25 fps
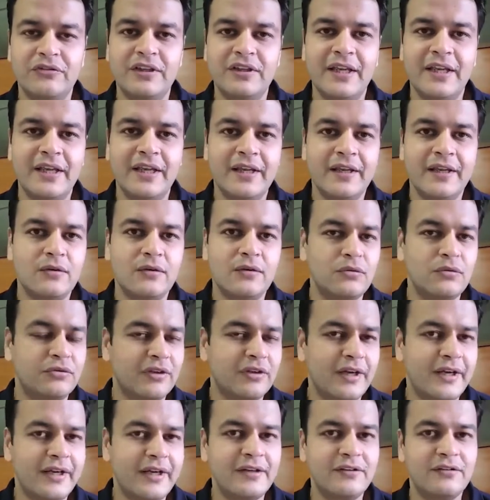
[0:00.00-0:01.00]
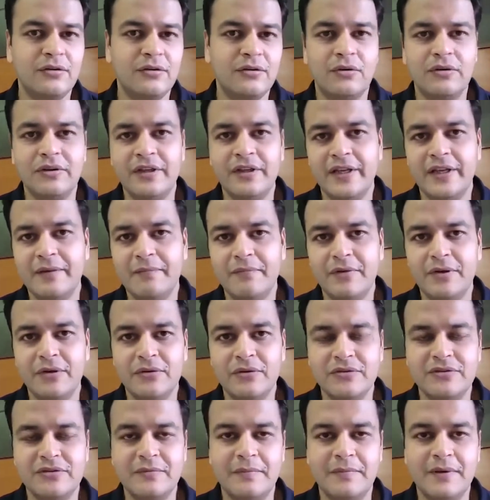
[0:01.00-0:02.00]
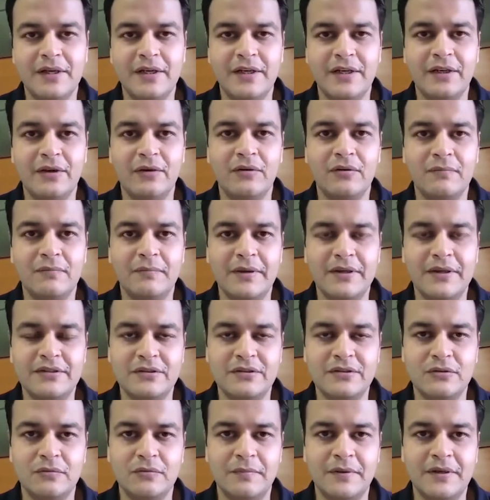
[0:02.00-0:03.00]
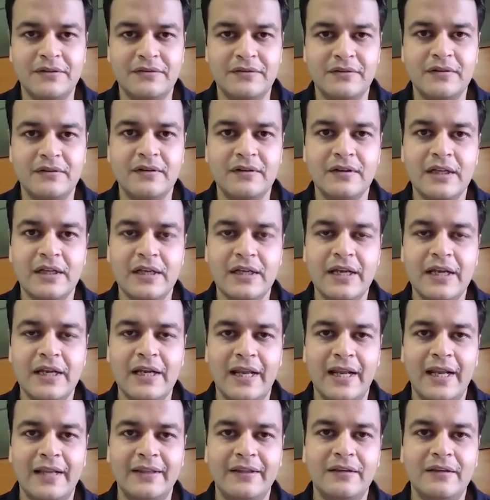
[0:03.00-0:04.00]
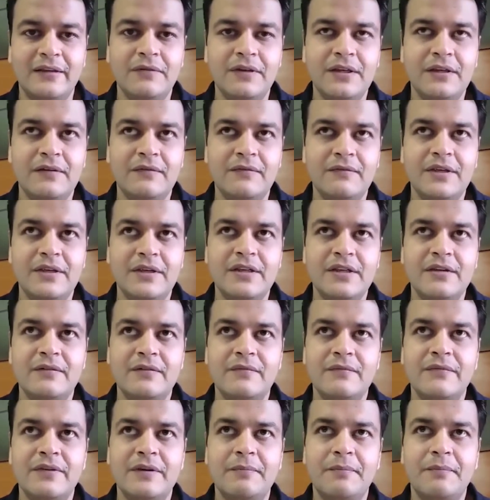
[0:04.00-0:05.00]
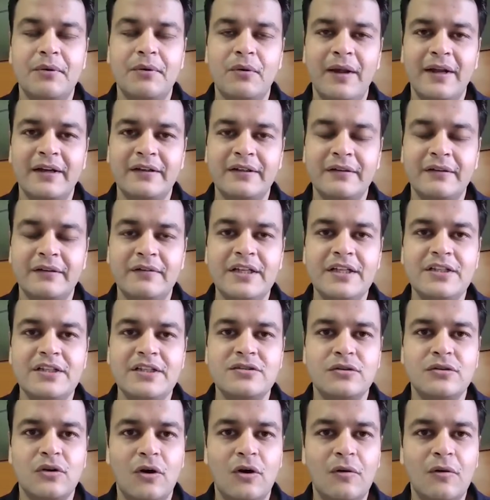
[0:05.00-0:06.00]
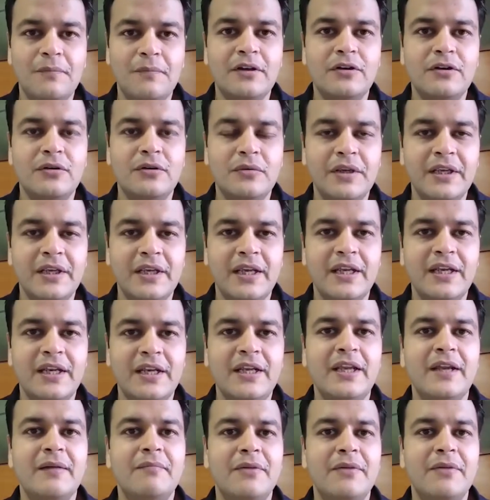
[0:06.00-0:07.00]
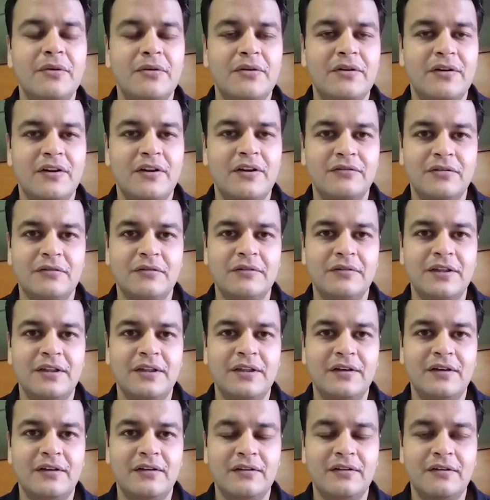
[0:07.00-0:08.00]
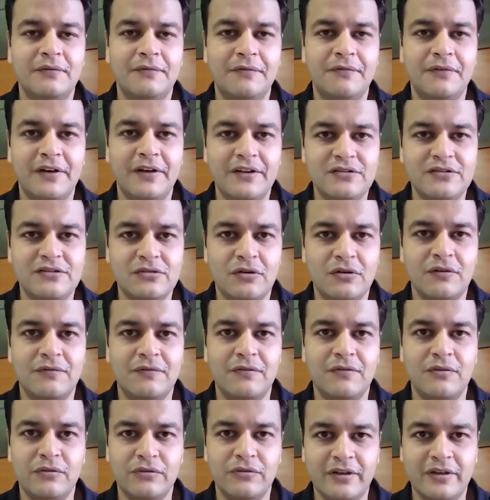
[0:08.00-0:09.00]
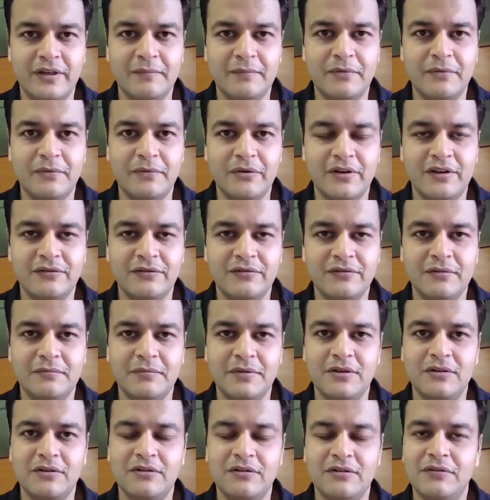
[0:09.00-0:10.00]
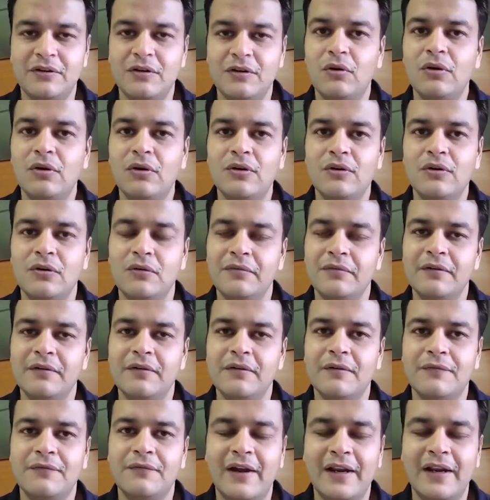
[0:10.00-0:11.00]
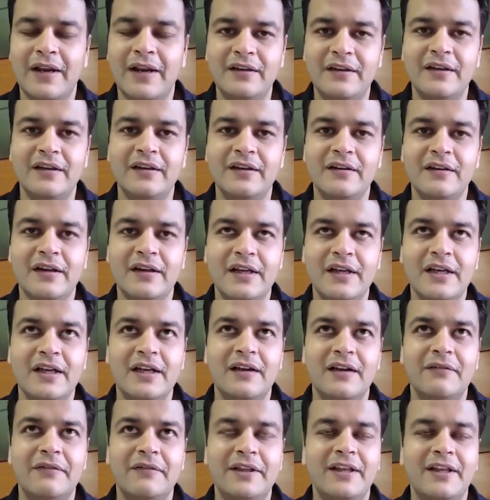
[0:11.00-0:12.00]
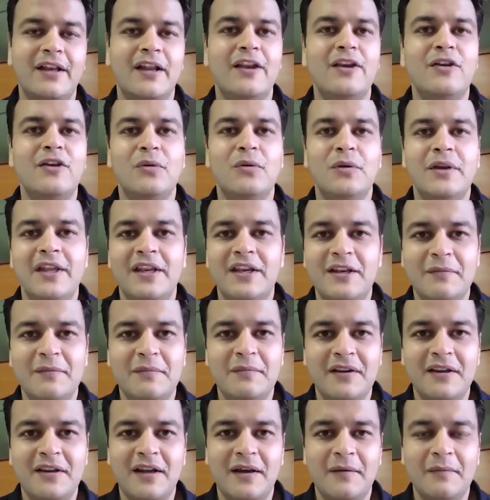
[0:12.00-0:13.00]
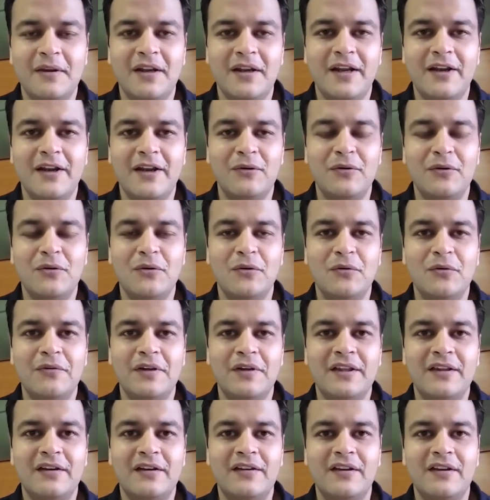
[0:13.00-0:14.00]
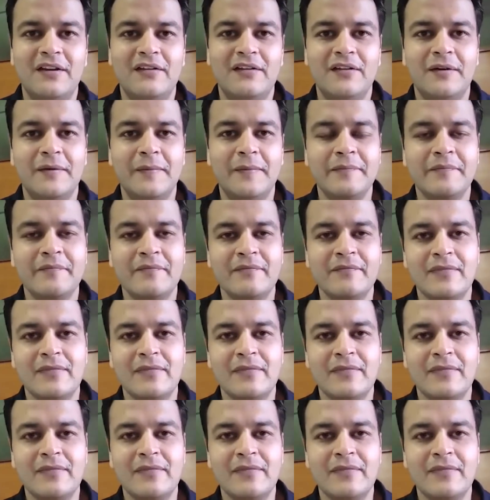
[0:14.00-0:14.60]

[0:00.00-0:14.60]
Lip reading: the oocytes or the embryos depending on patient to patient. I think we proactively stopped doing any embryo transfer, whether it is a fresh or a frozen embryo transfer, because we all know we were fighting with an unknown enemy. I mean, I don't know whether there's a